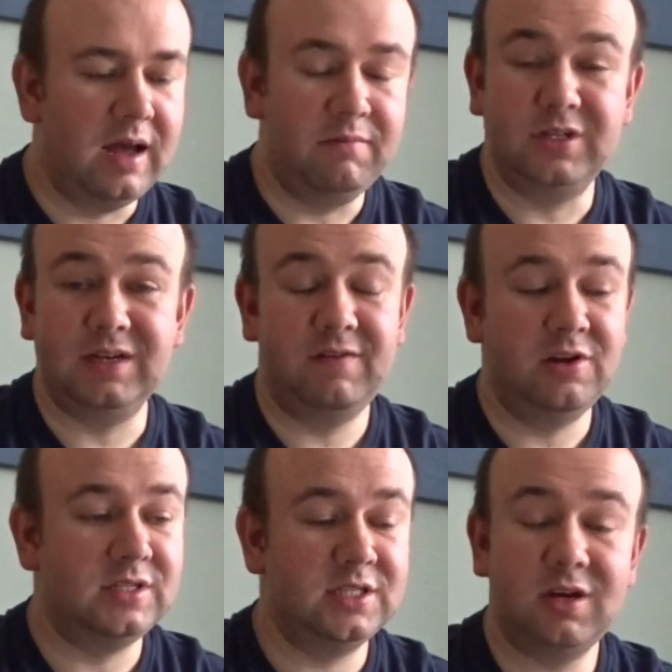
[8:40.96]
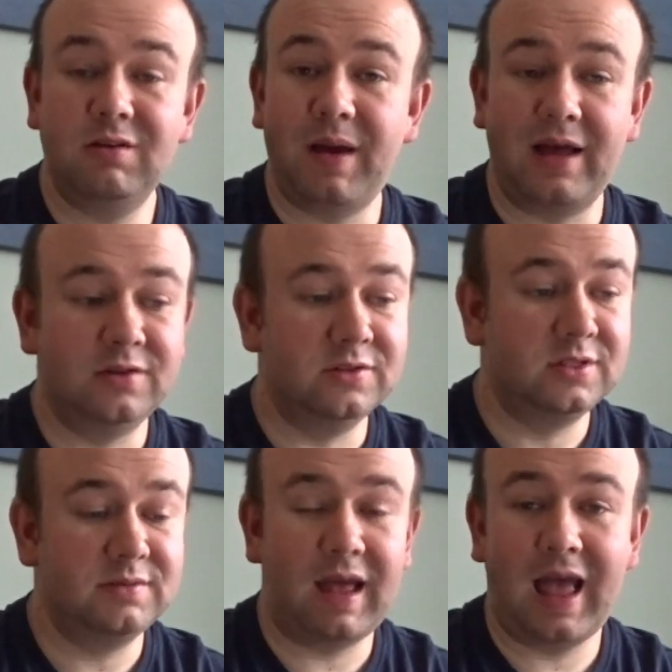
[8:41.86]
which includes the solar
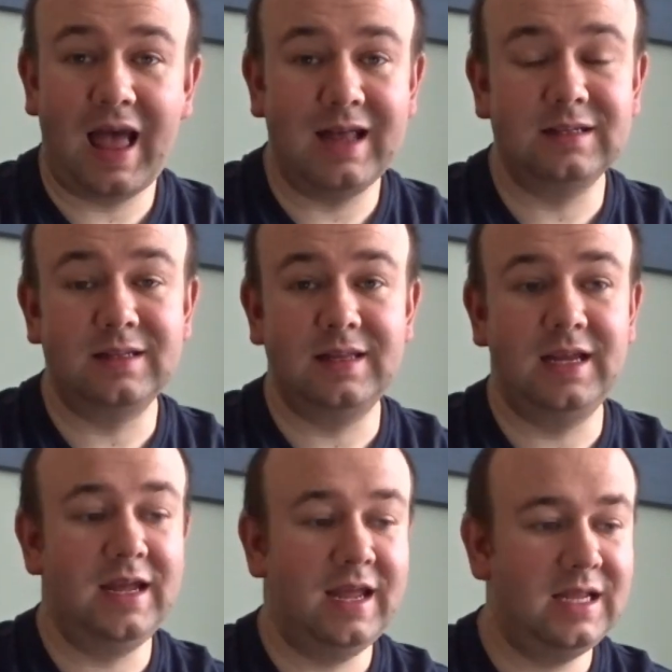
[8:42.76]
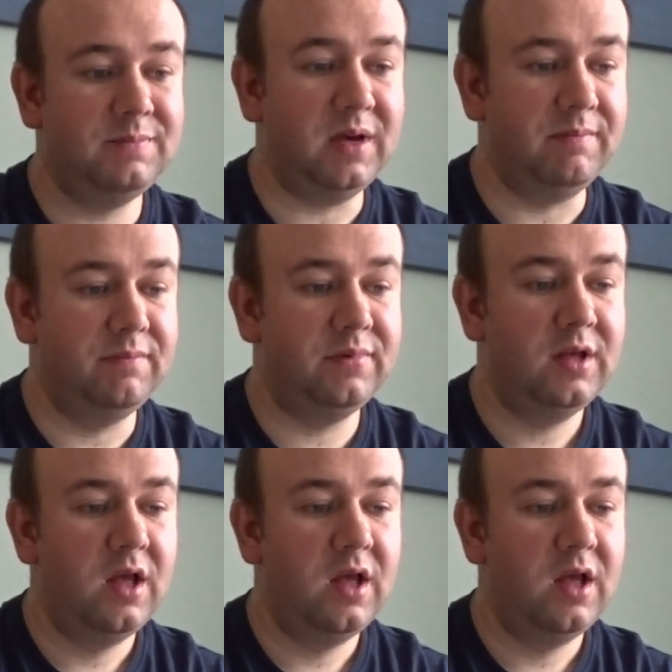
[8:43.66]
panels and the heat pump,